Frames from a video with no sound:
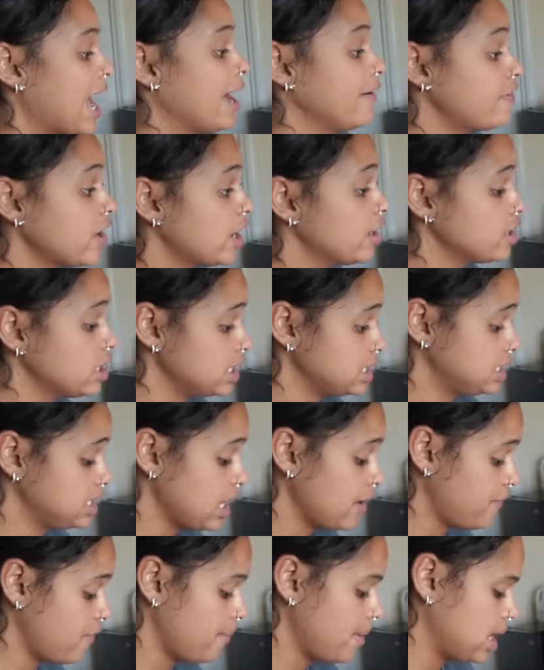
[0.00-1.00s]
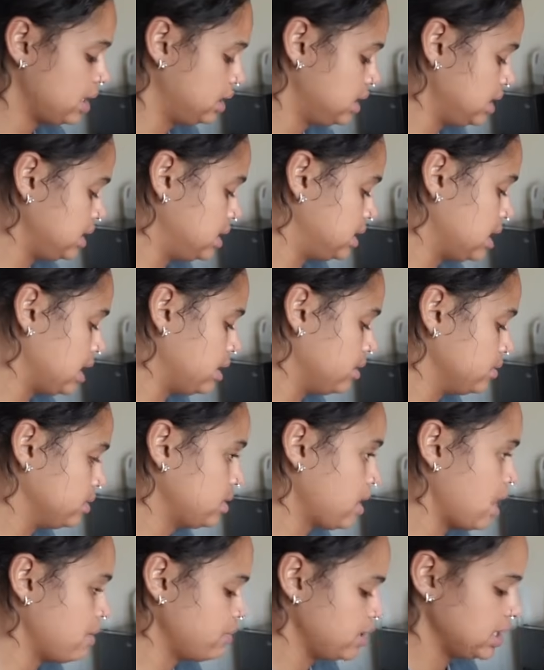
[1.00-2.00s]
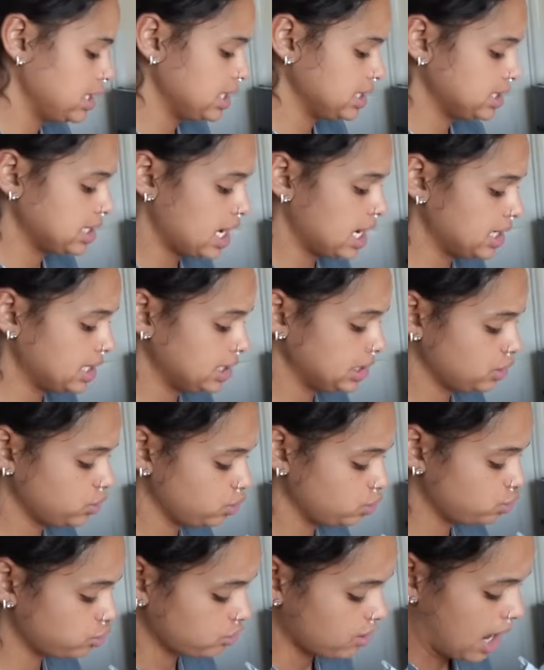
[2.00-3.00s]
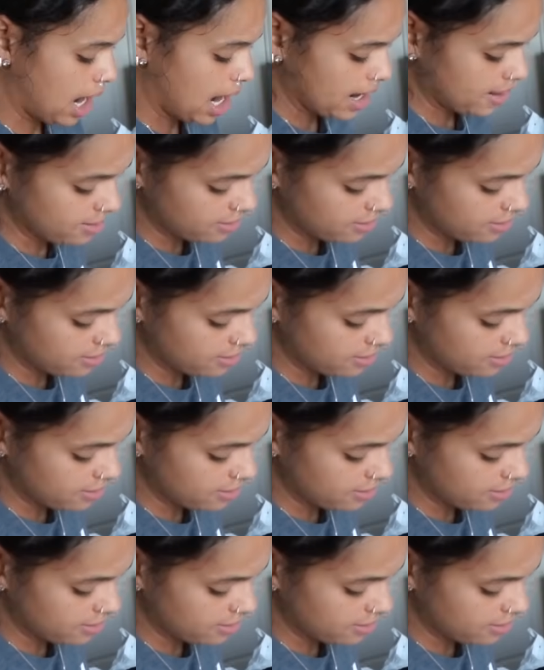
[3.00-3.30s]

I've heard good stuff about this though, so I'm really excited to try